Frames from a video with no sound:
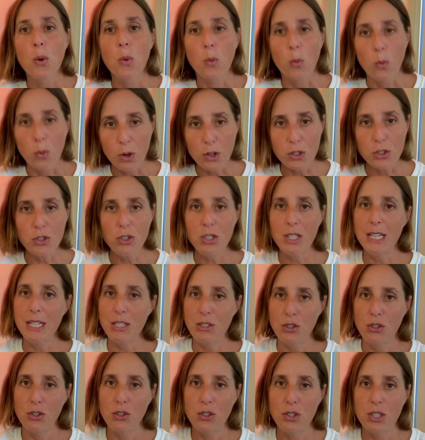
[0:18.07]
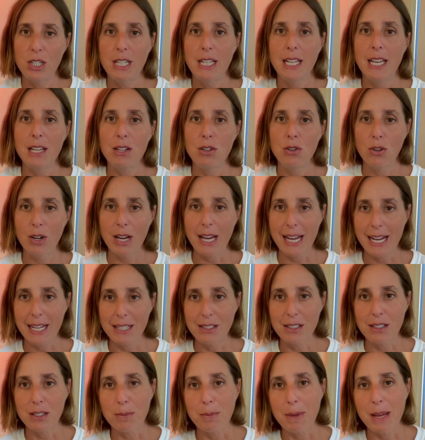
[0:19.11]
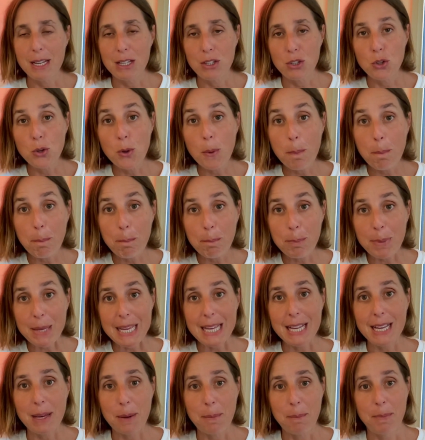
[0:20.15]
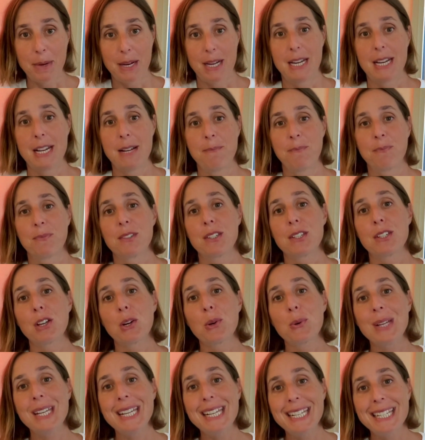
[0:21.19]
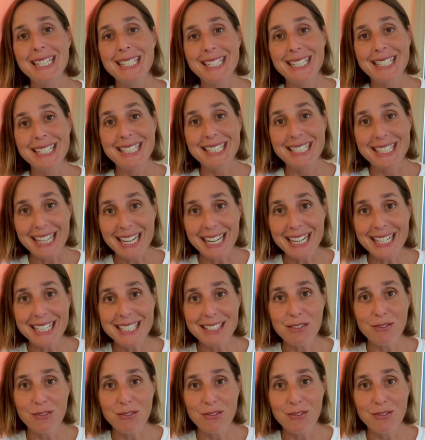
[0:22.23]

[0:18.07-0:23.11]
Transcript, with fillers: what you need to do to get your ads to make you big money. So in today's